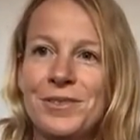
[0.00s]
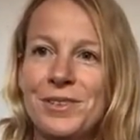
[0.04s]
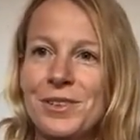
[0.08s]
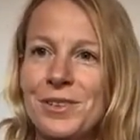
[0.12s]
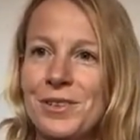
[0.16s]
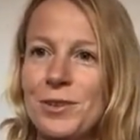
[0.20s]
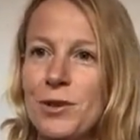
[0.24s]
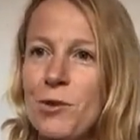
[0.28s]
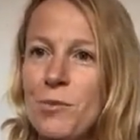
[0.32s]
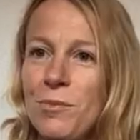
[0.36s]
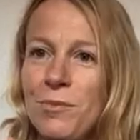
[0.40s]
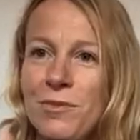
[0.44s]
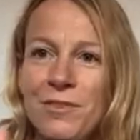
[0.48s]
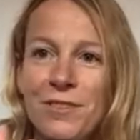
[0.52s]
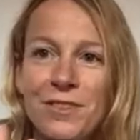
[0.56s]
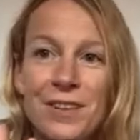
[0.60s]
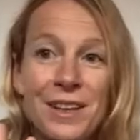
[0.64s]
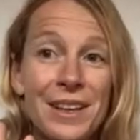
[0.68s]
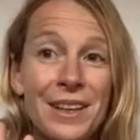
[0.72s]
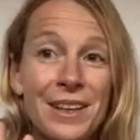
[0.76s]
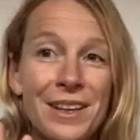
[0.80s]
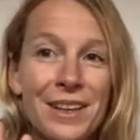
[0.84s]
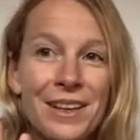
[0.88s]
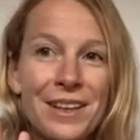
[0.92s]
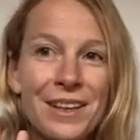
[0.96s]
stopped
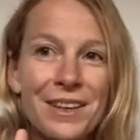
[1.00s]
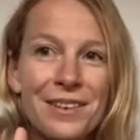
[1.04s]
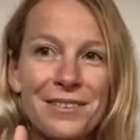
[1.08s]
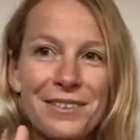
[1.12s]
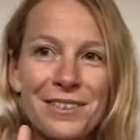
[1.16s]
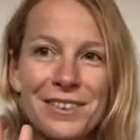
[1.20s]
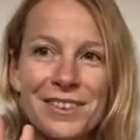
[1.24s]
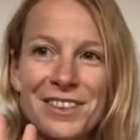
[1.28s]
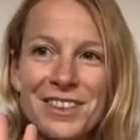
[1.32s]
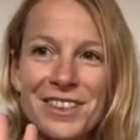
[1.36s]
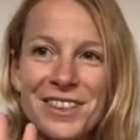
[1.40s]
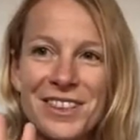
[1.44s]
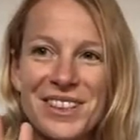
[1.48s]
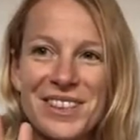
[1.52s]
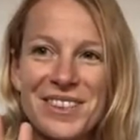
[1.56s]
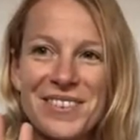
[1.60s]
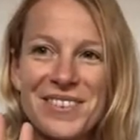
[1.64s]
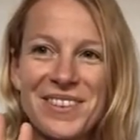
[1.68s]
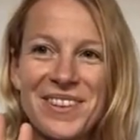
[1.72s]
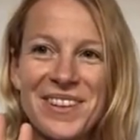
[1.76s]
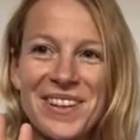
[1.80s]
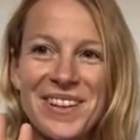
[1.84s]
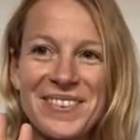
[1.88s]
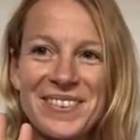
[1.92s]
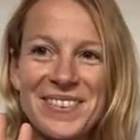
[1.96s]
thinking for just
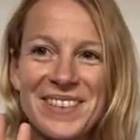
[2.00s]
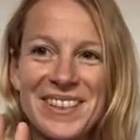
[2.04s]
five